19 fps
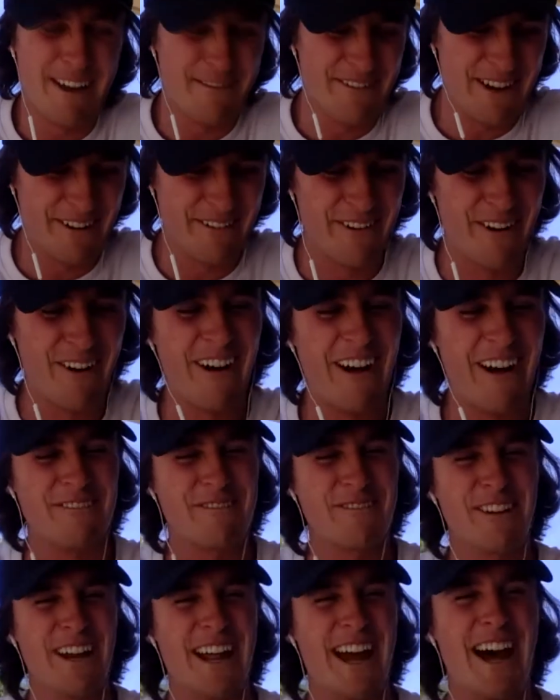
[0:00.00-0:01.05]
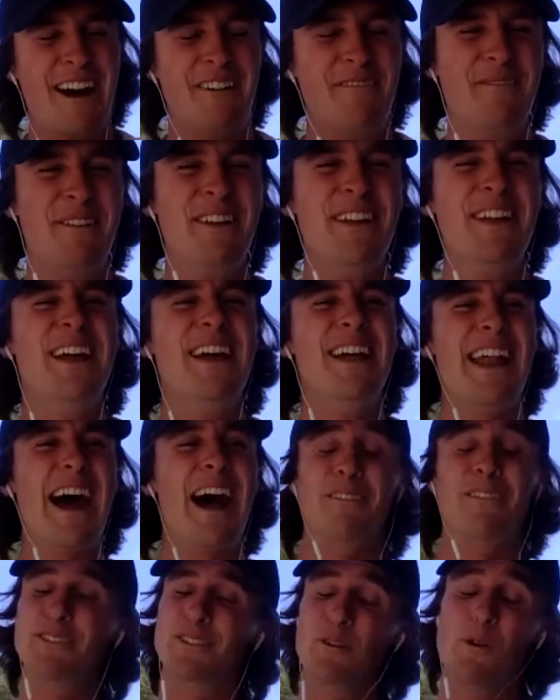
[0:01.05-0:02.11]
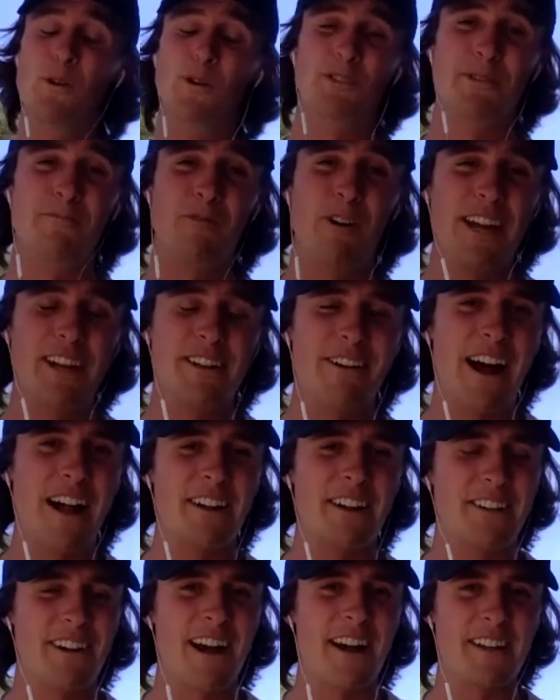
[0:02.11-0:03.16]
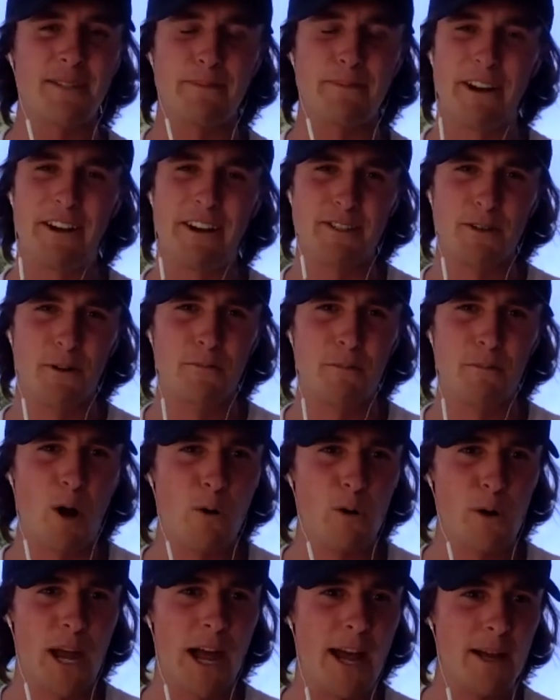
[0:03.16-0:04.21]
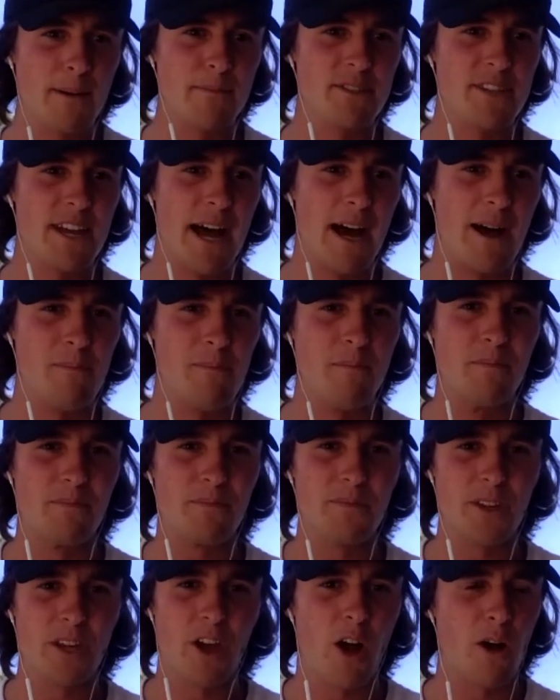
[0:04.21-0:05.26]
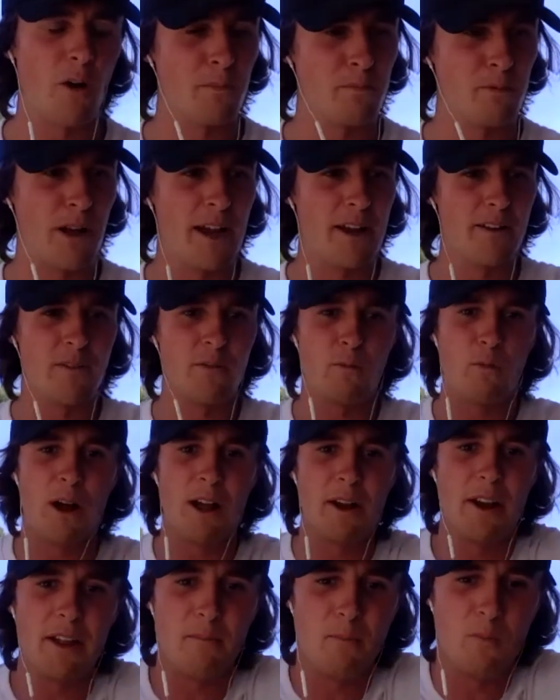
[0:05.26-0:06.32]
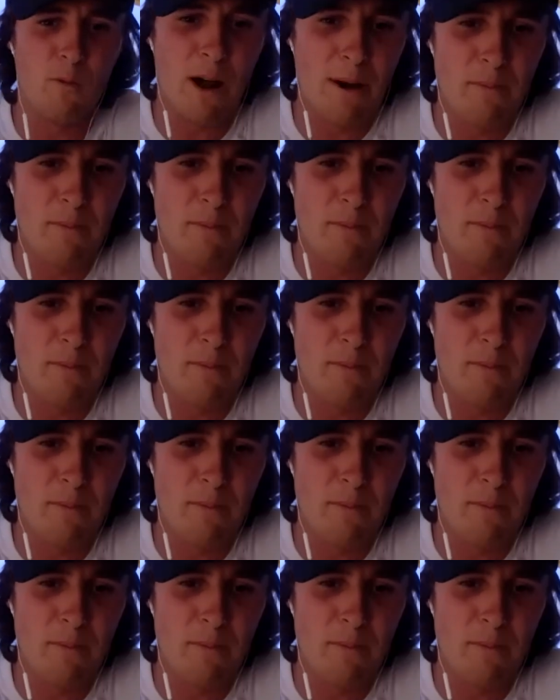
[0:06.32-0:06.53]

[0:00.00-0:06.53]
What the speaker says: arrived. But it was an awesome week, mate, and great experience. All bowl games. We played one